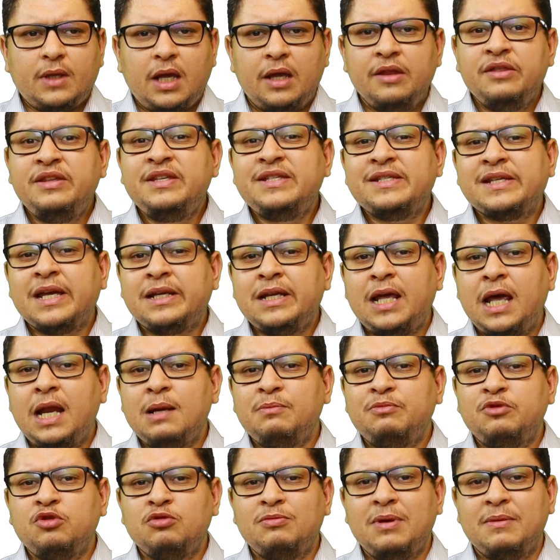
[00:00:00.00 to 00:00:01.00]
this can
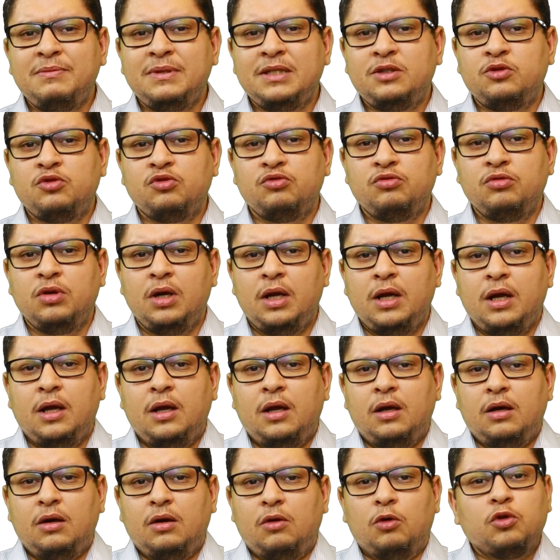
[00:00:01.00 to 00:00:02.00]
help you maybe to
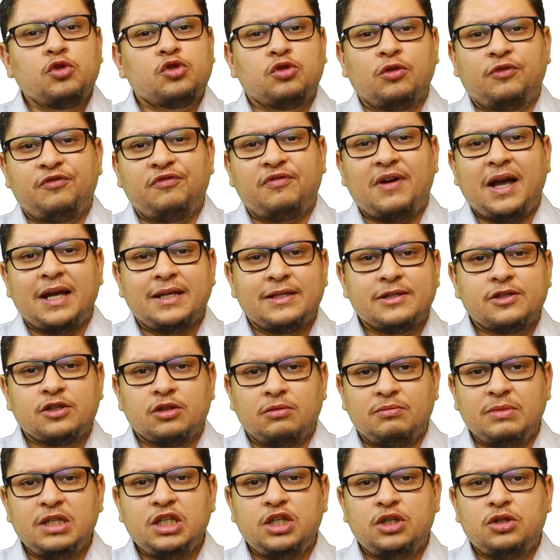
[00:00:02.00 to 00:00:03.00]
also find
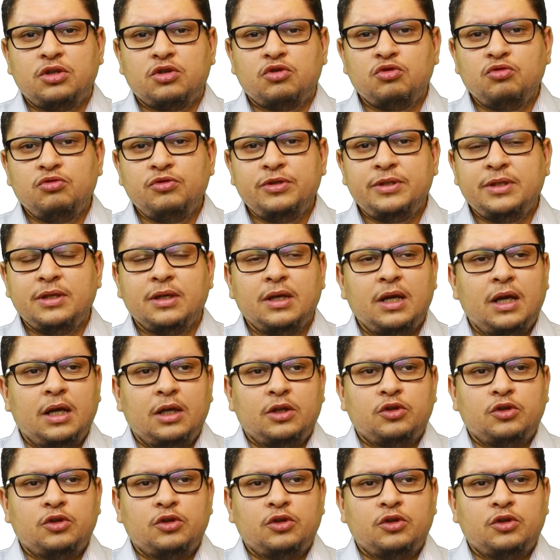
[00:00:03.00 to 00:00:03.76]
some issues,